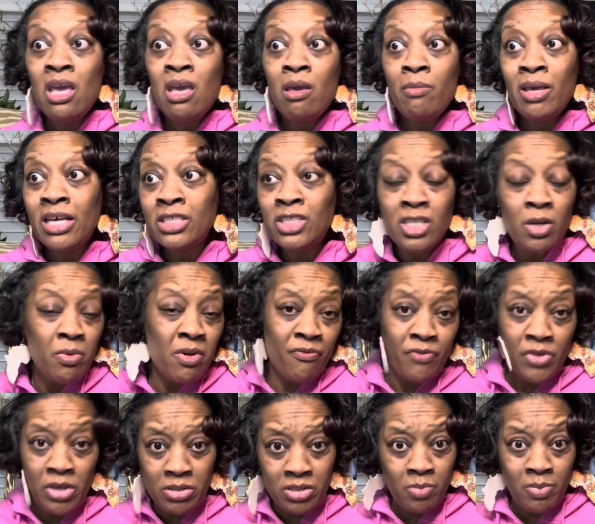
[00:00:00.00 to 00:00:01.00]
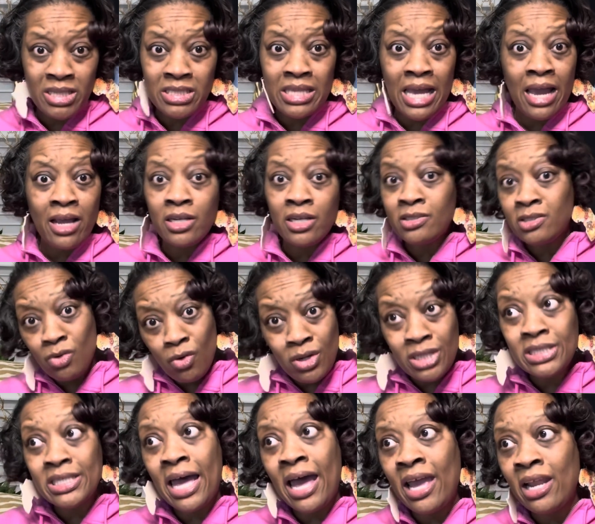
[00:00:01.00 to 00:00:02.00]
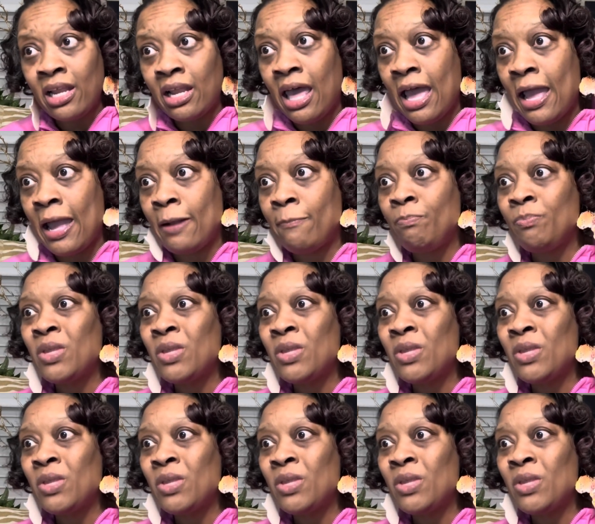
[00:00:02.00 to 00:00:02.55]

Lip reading: because she refused to be silenced or sidelined.